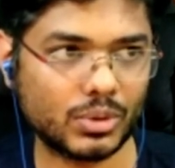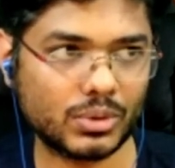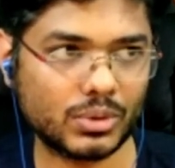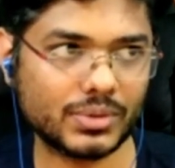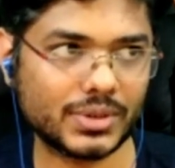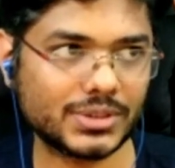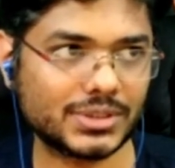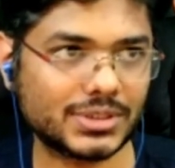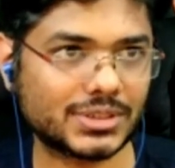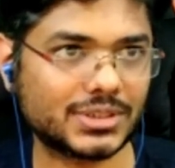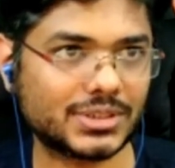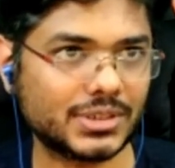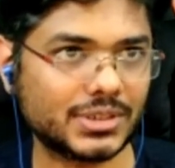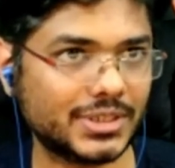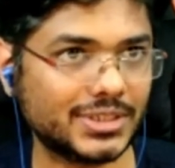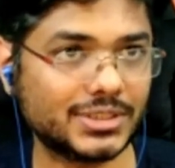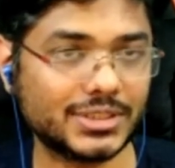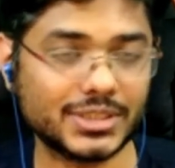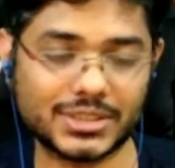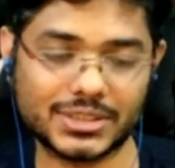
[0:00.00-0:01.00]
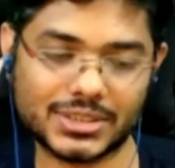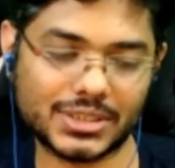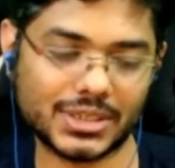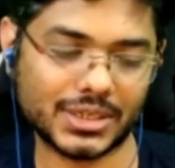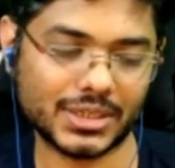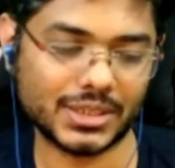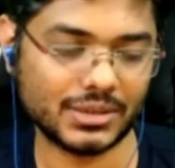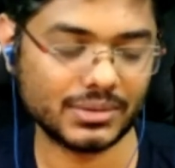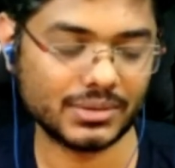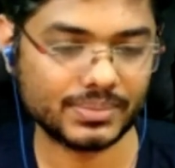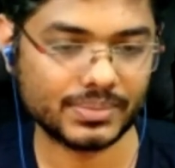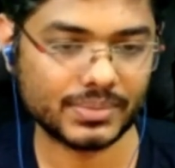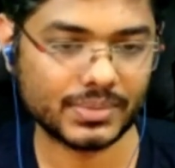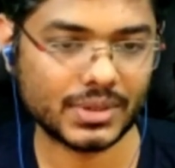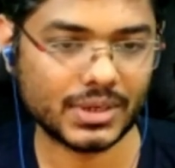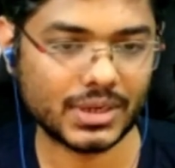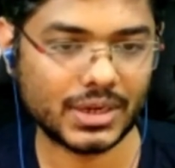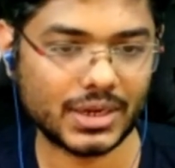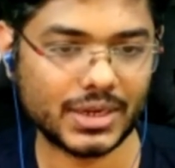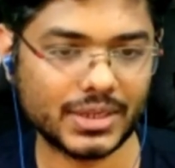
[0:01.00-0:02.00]
towards a strategic style.
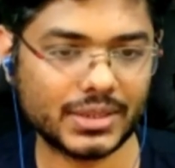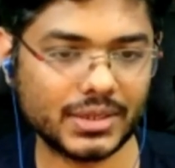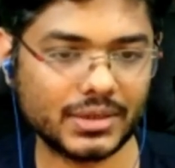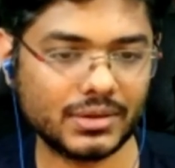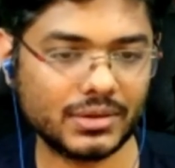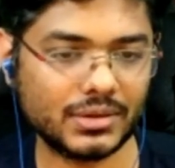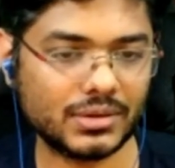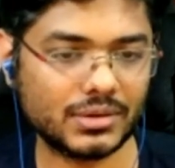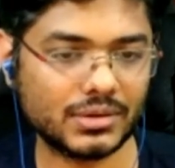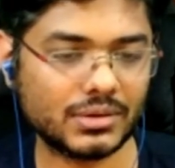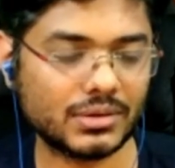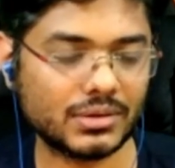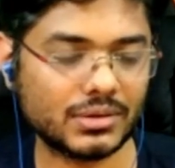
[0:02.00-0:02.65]
I think